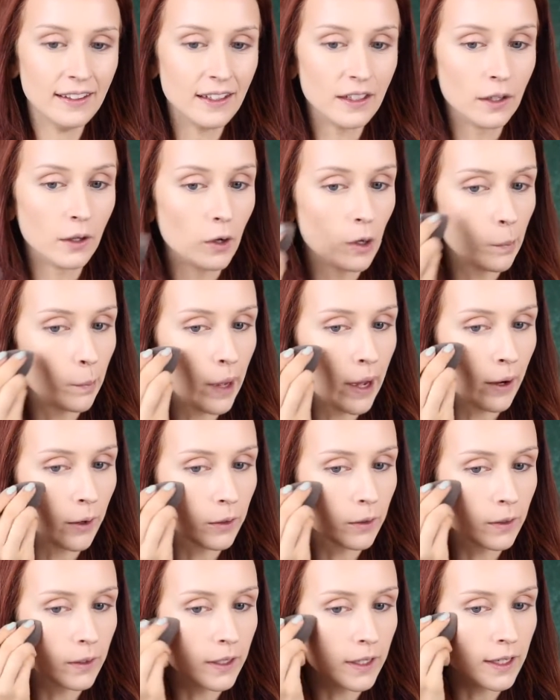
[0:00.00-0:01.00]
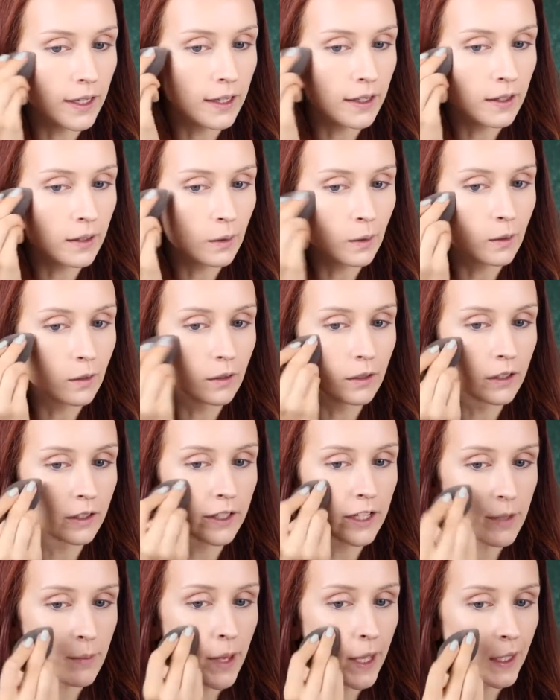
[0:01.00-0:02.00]
you know, a powdery,
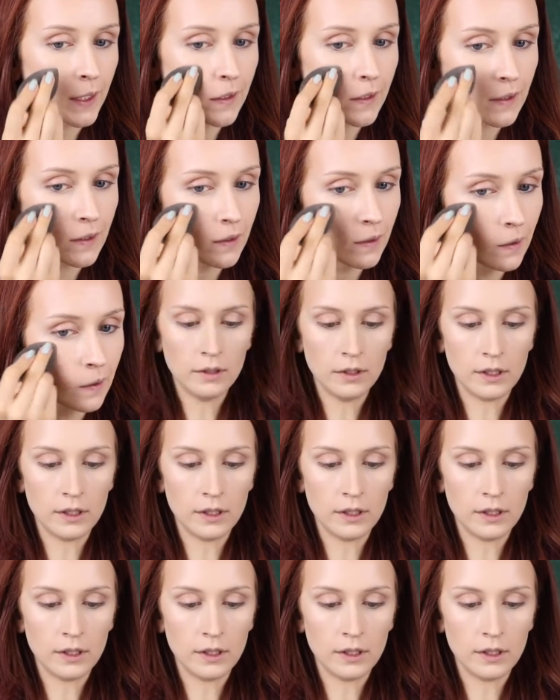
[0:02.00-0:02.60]
glittery mess.